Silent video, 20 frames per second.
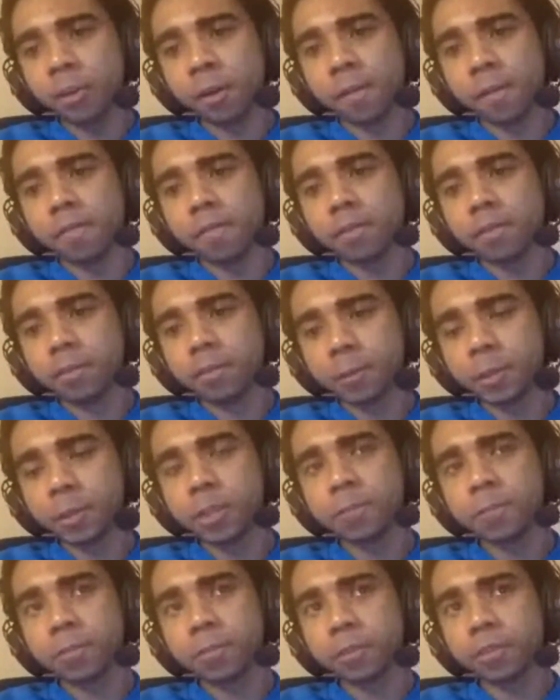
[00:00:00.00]
lot,
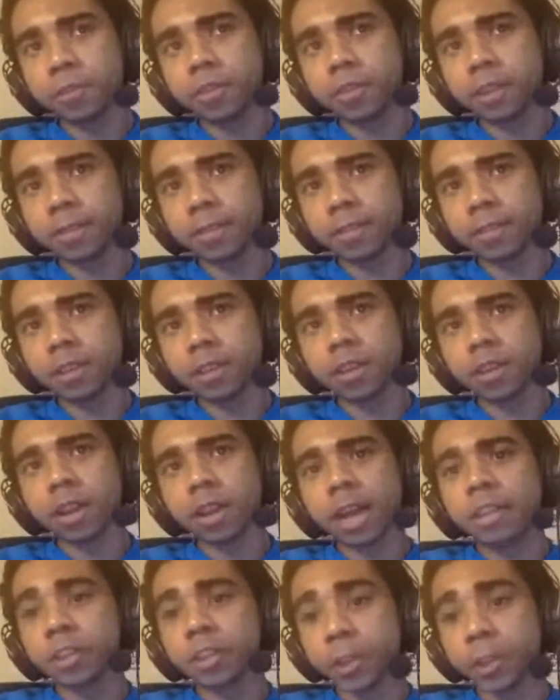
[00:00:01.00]
especially for those like the
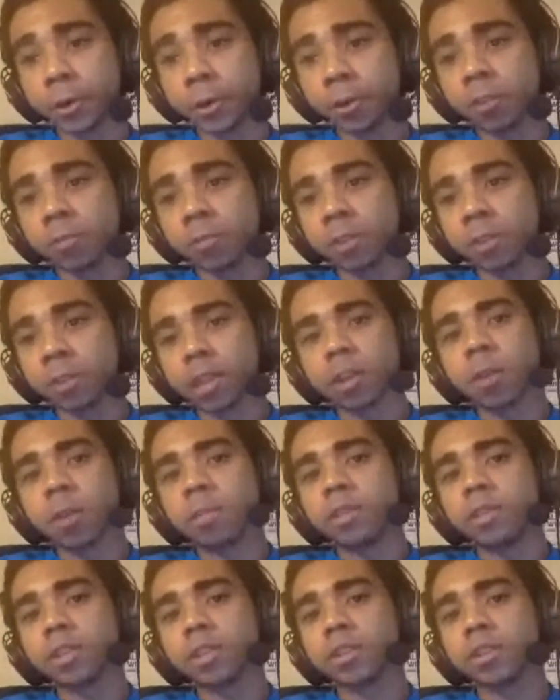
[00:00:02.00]
guys in Europe where the
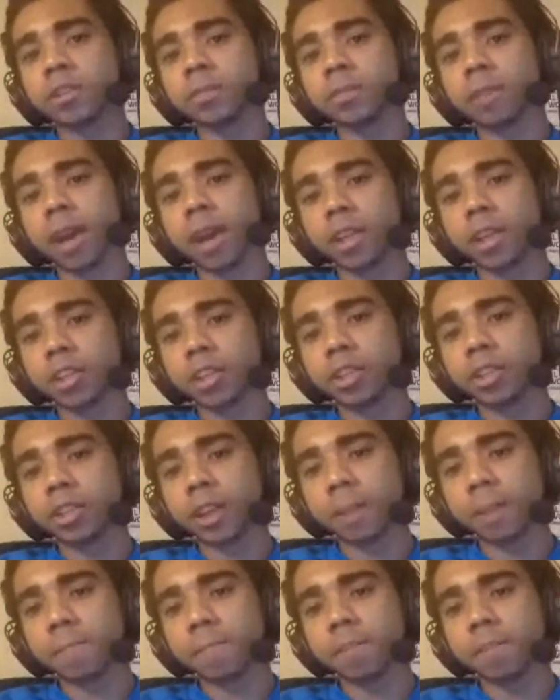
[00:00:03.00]
competition's
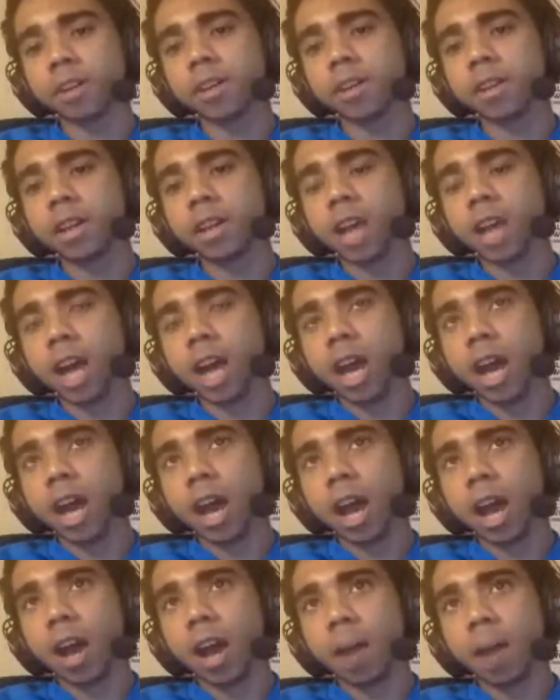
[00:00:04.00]
much tougher.
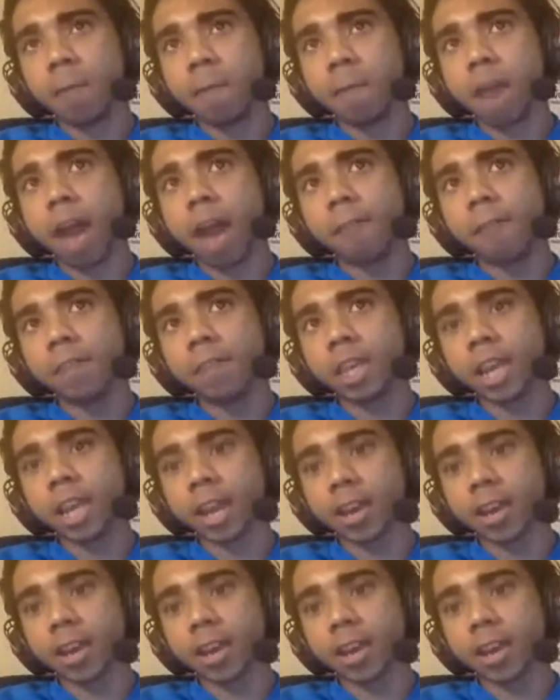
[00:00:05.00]
Having